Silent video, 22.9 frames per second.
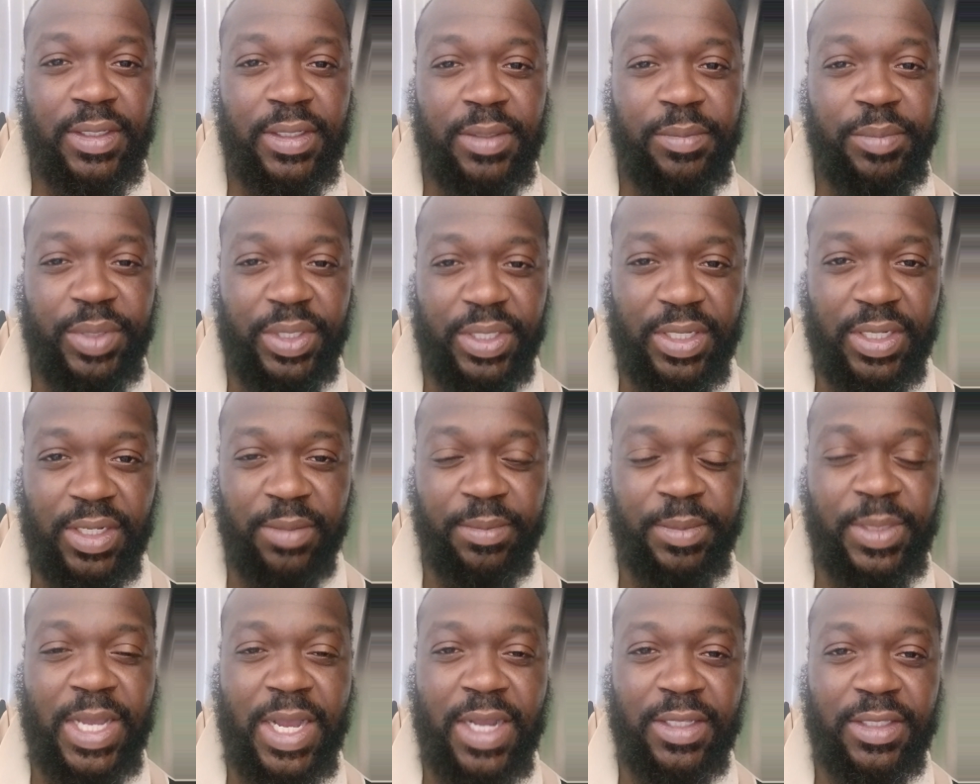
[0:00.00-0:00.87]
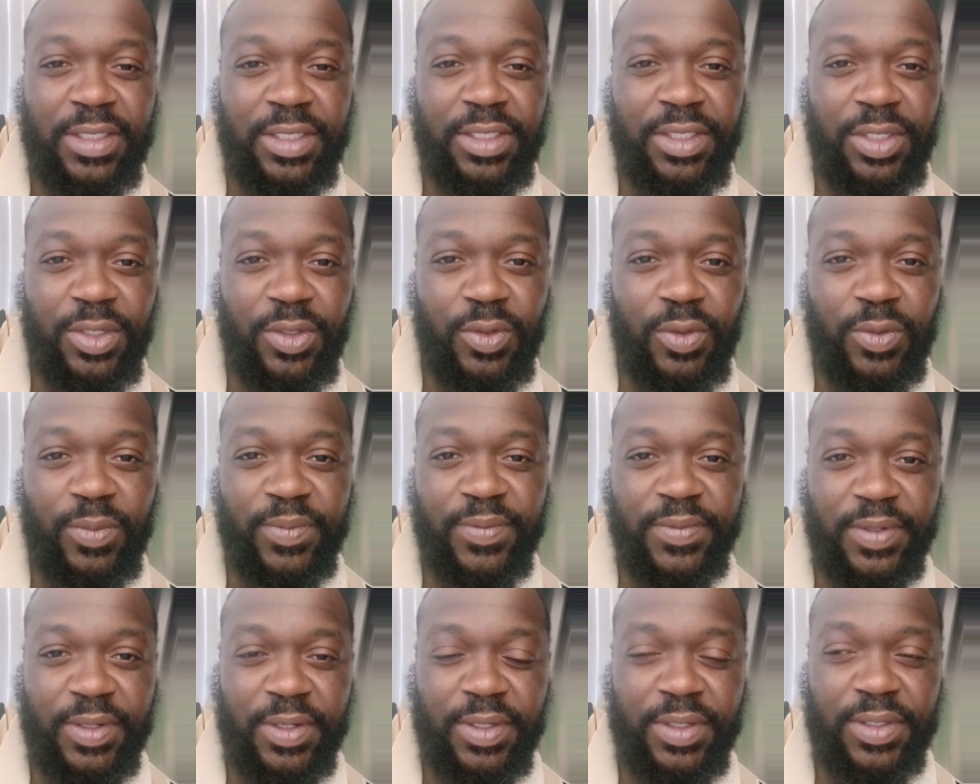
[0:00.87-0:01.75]
become Doctor Doom
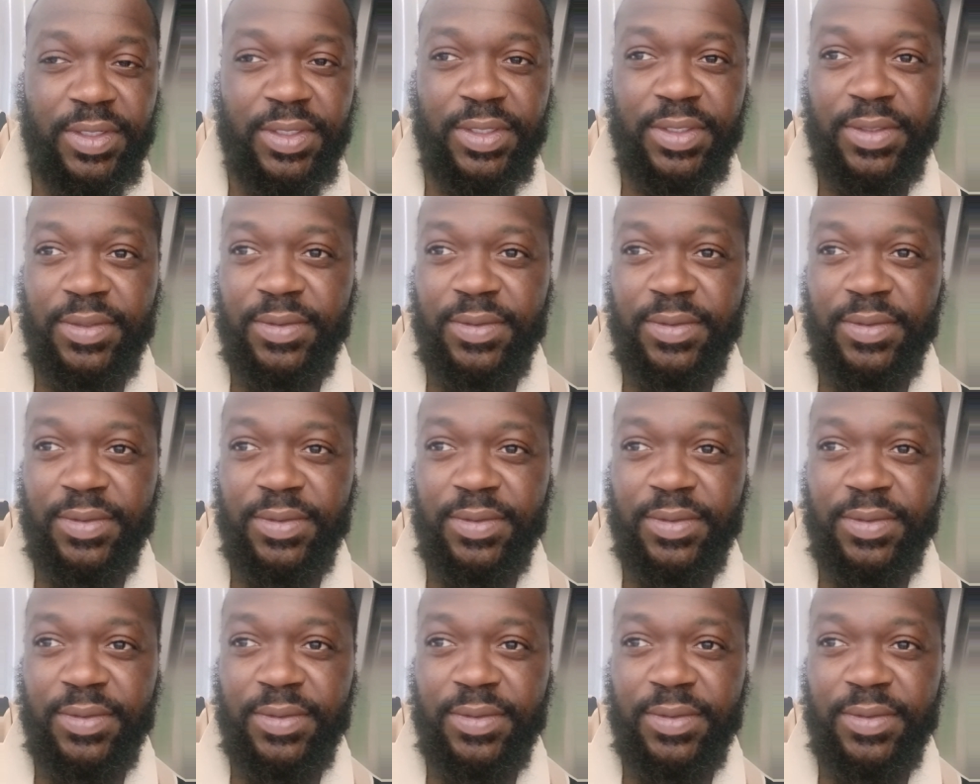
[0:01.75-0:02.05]
first.